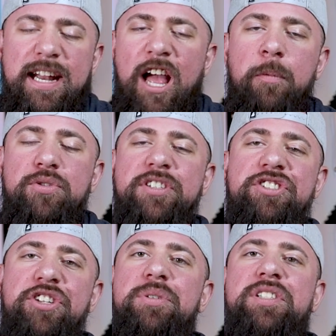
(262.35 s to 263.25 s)
It helps
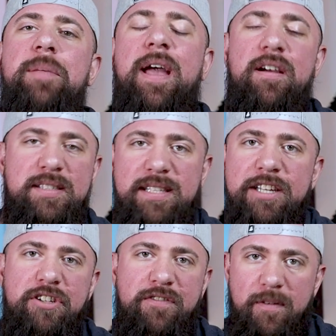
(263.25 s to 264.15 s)
reduce the
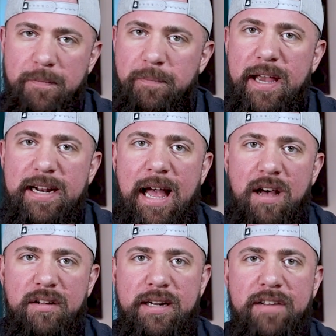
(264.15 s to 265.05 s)
paresthesia from
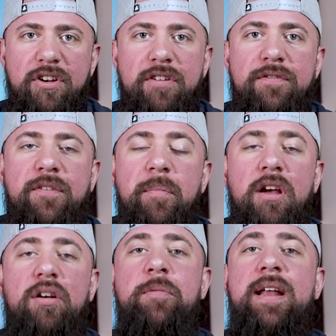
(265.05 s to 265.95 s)
beta-alanine. If you're
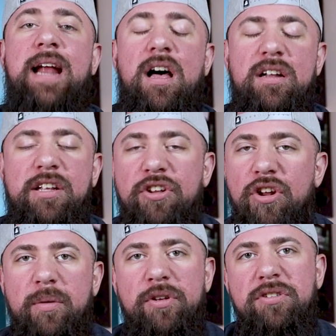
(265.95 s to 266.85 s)
familiar with beta-alanine, you
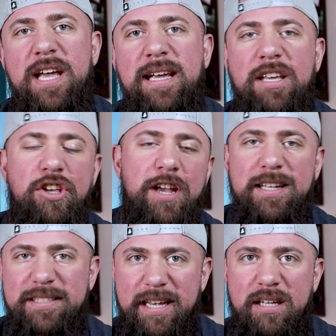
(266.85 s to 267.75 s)
know that when you take it, you
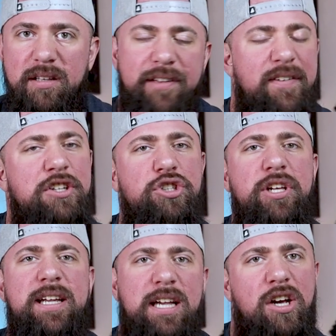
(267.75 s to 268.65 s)
get tingly.
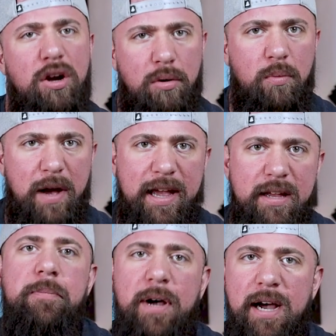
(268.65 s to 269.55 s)
Eventually it can go
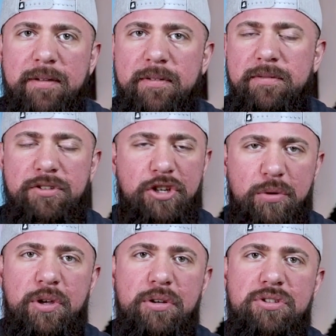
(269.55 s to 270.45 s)
away, but
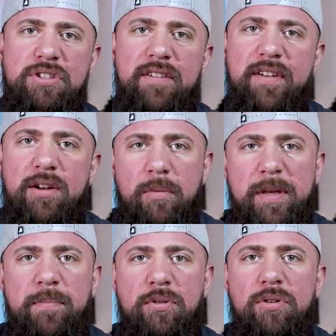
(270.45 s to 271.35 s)
new users of it or
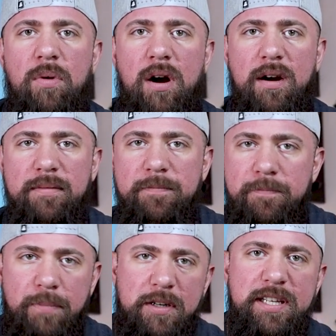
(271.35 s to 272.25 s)
people who are
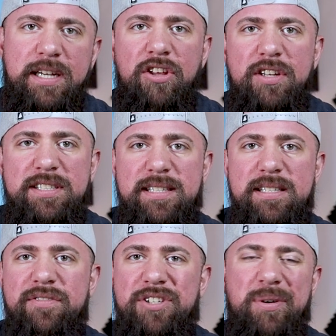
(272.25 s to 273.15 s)
particularly
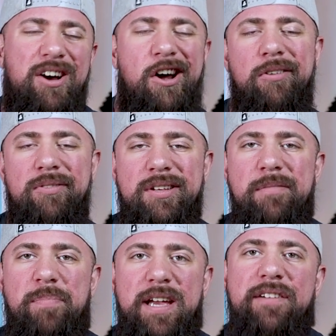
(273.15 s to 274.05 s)
sensitive to it aren't really
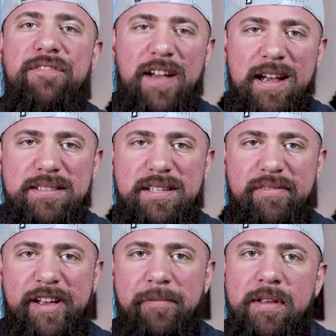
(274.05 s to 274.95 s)
big fans
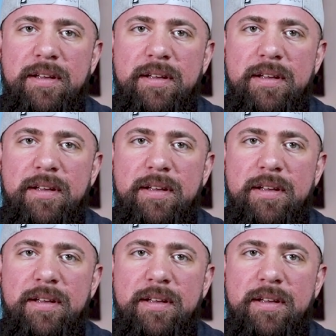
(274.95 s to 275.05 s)
of it.